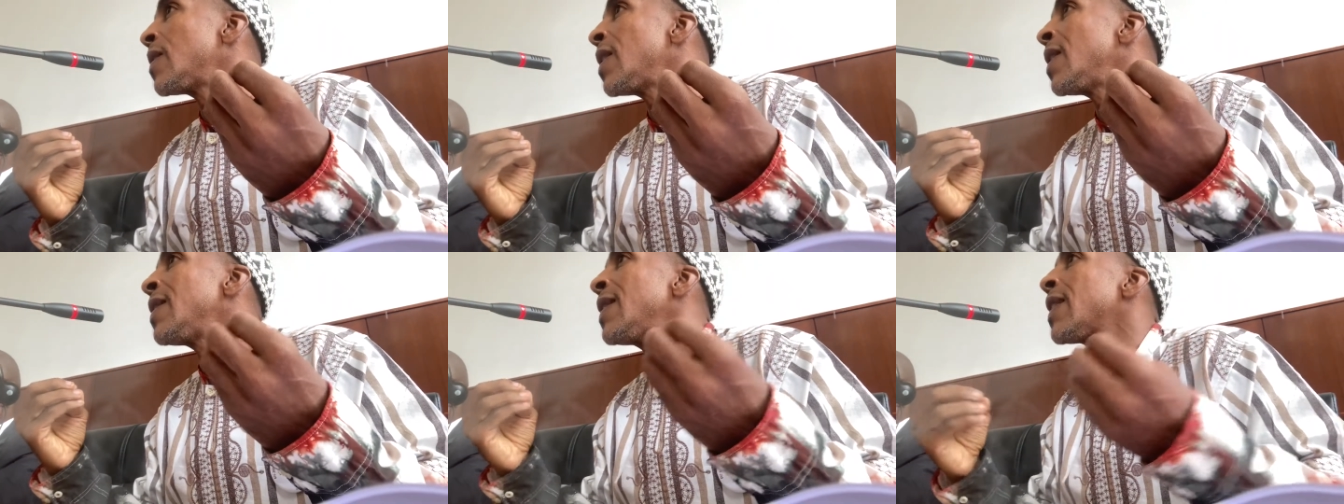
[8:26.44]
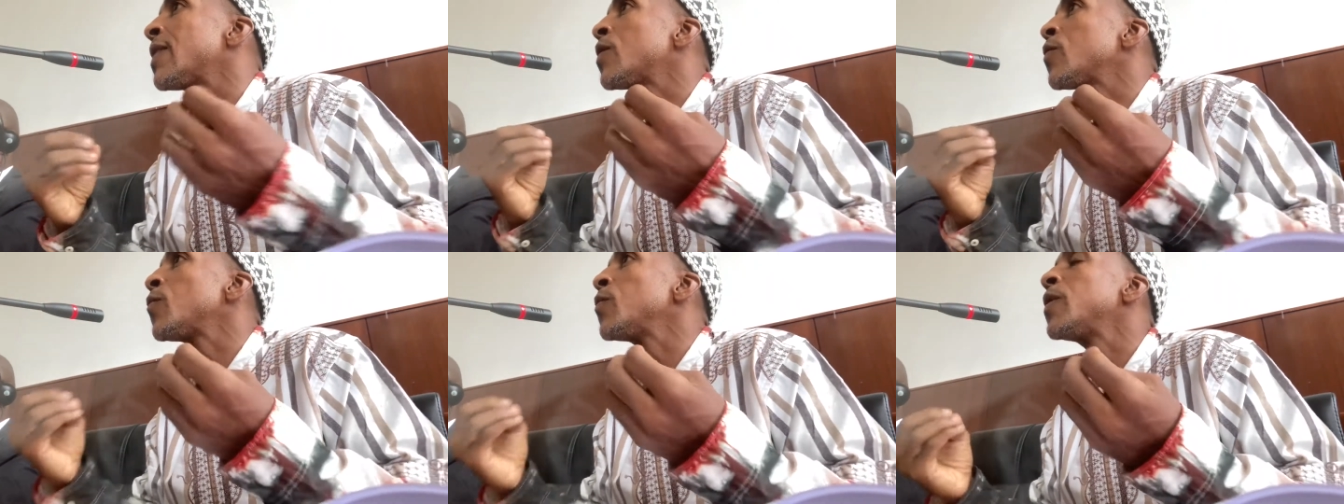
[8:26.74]
and
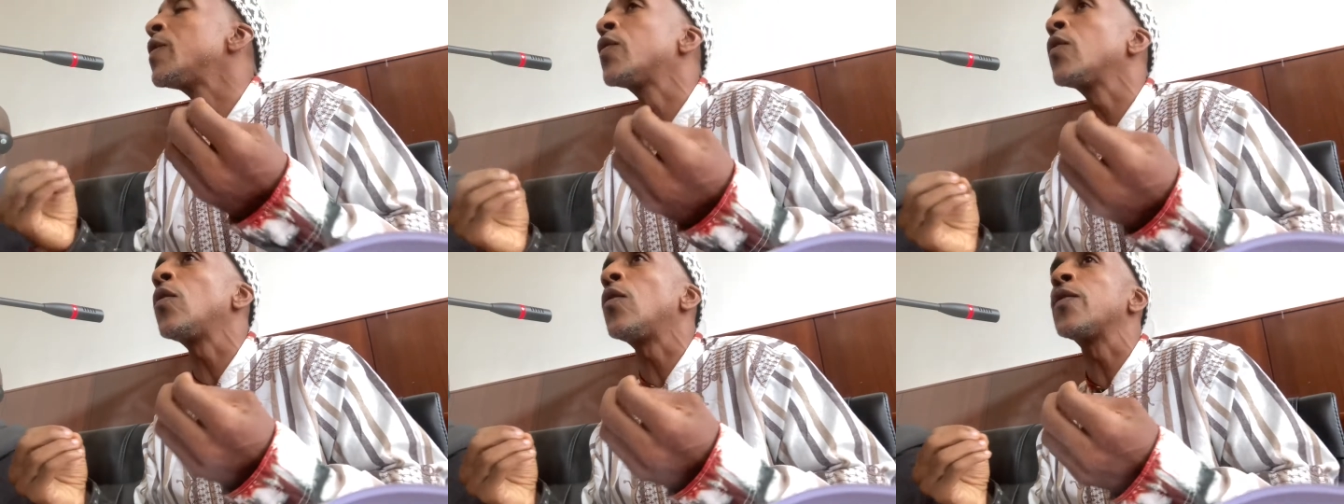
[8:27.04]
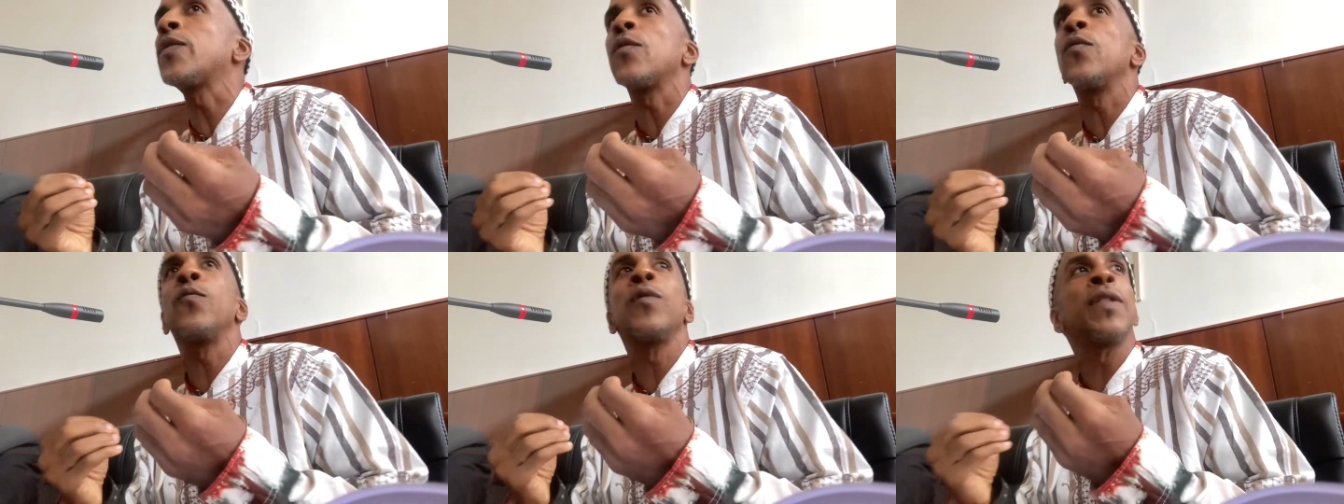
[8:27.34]
as a
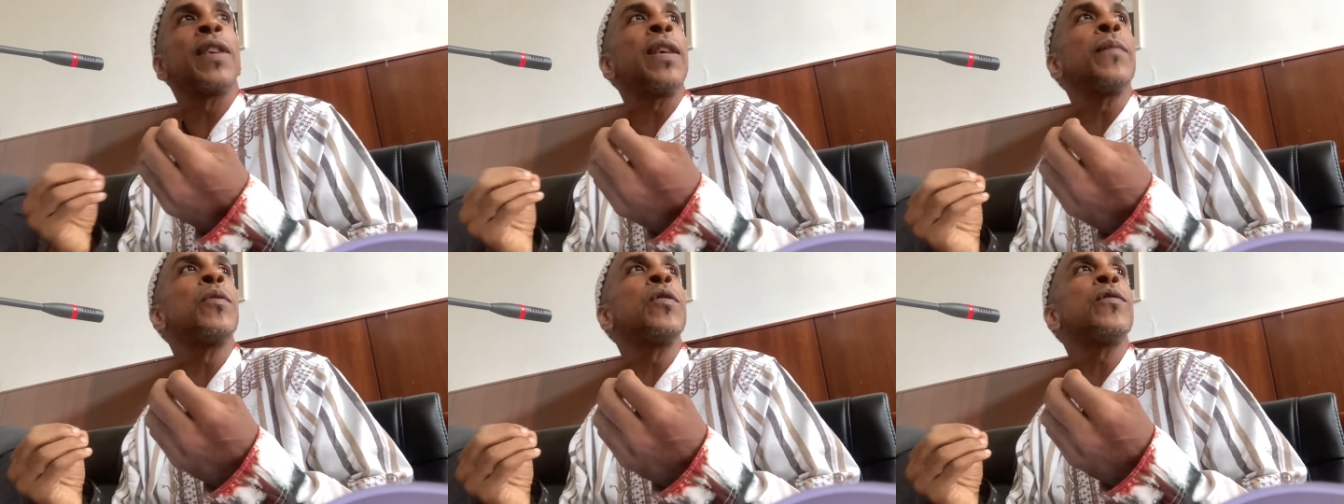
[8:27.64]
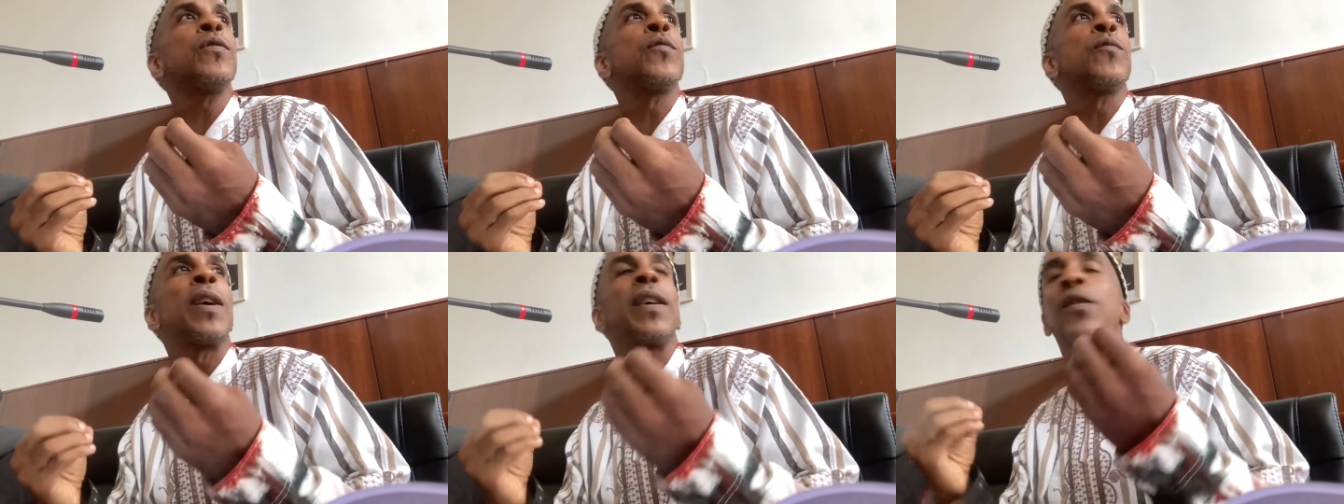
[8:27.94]
result was able
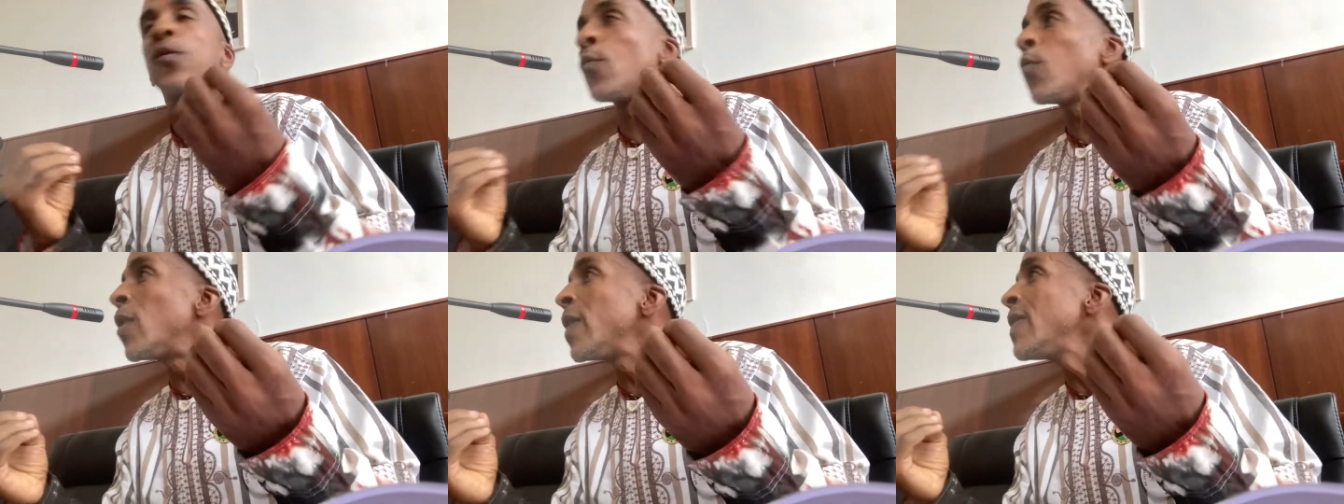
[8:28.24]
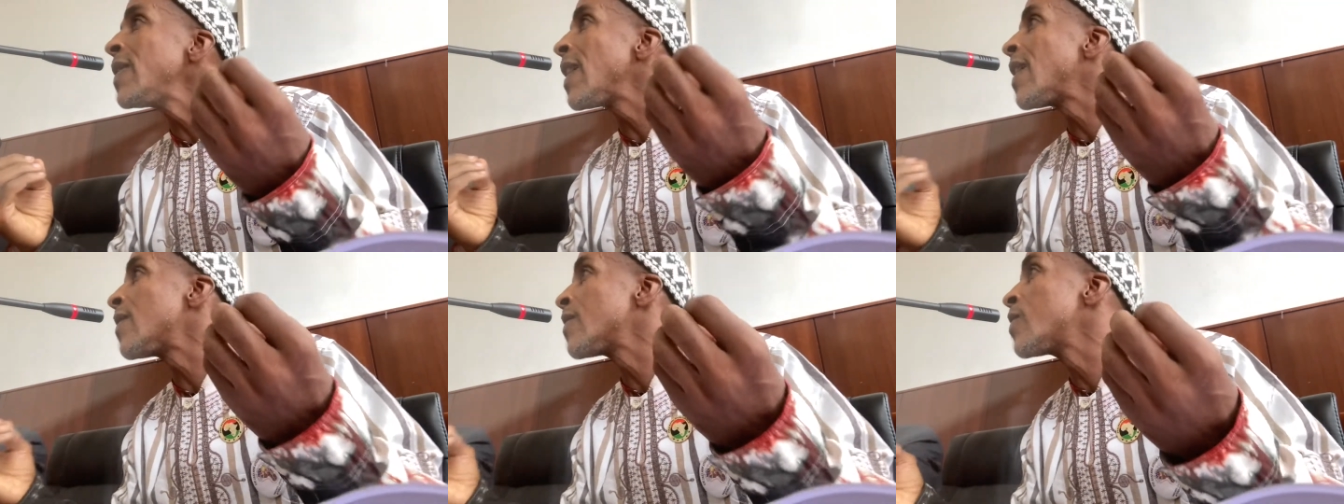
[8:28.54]
to write
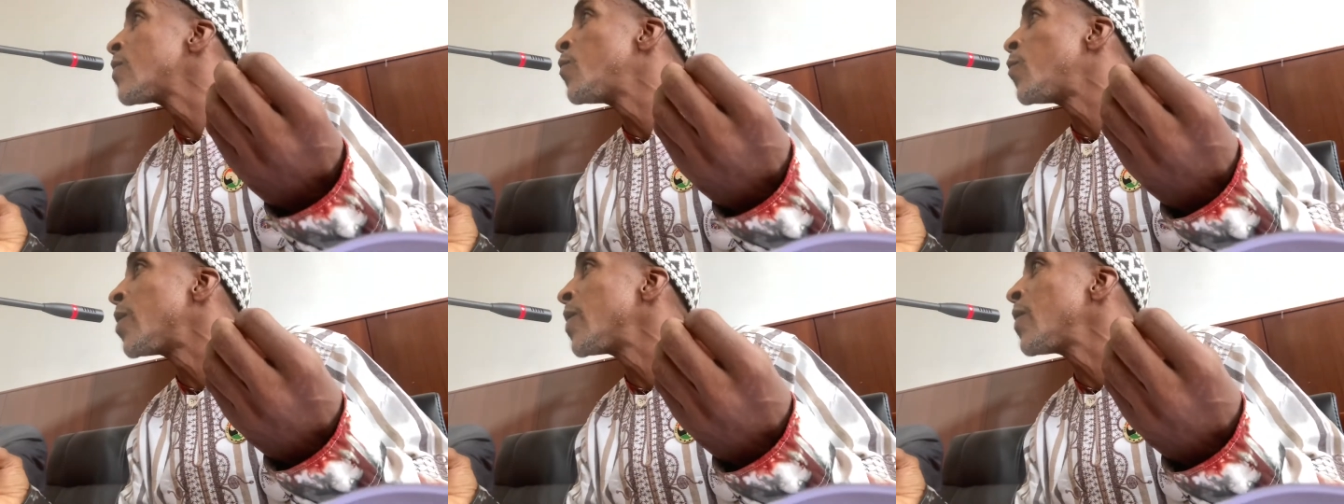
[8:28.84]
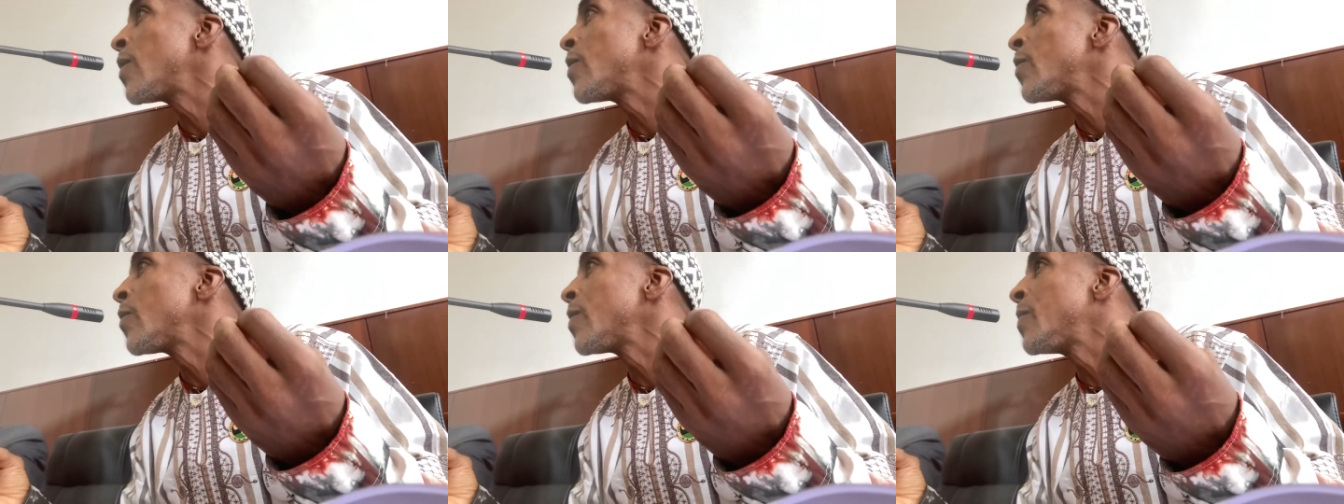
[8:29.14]

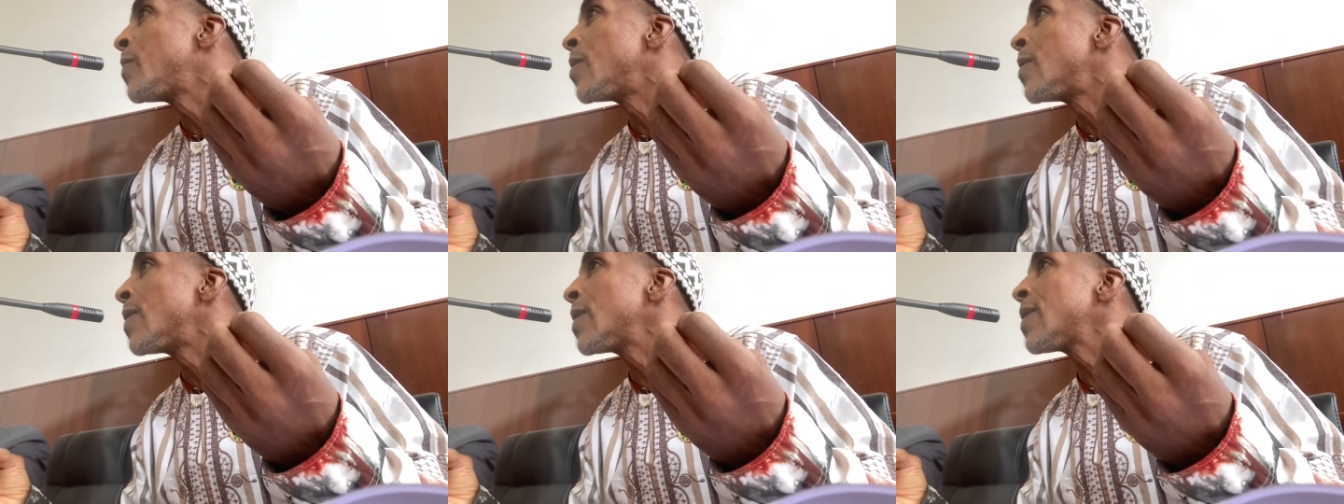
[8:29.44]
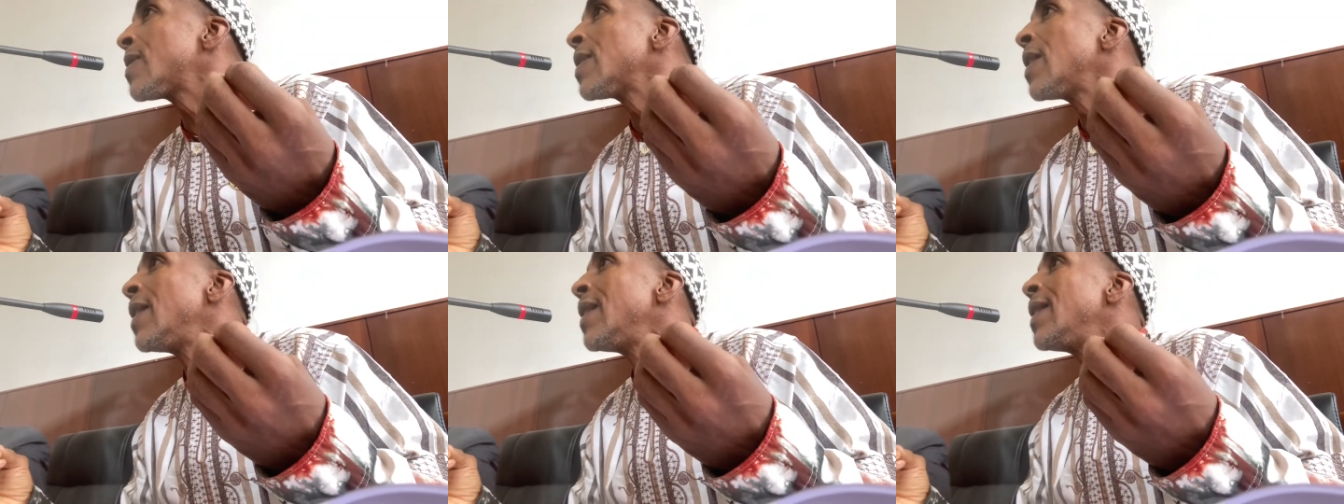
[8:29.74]
1,100
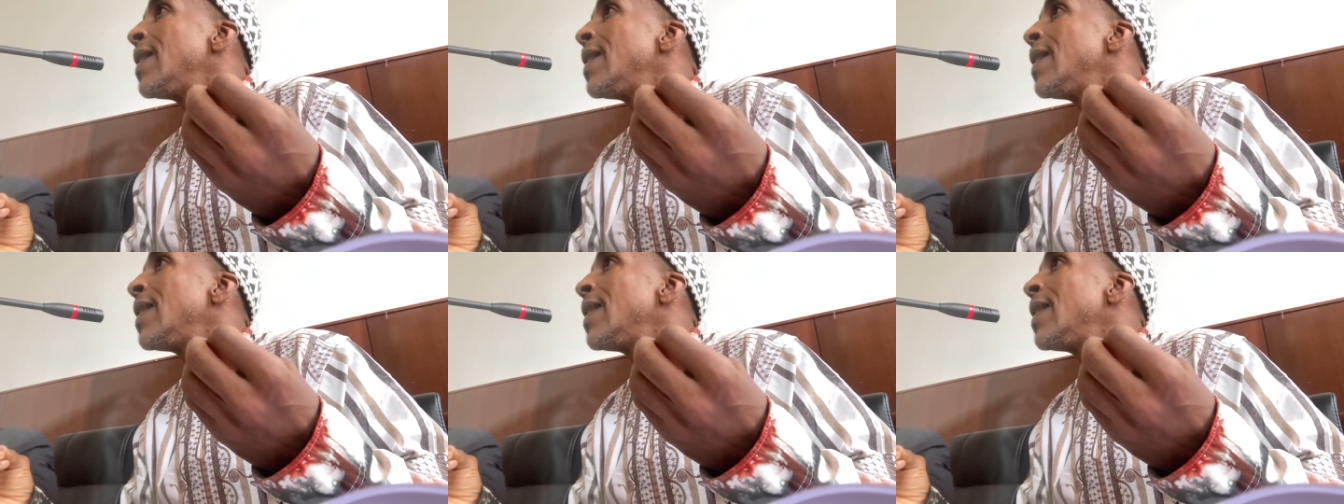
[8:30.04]
books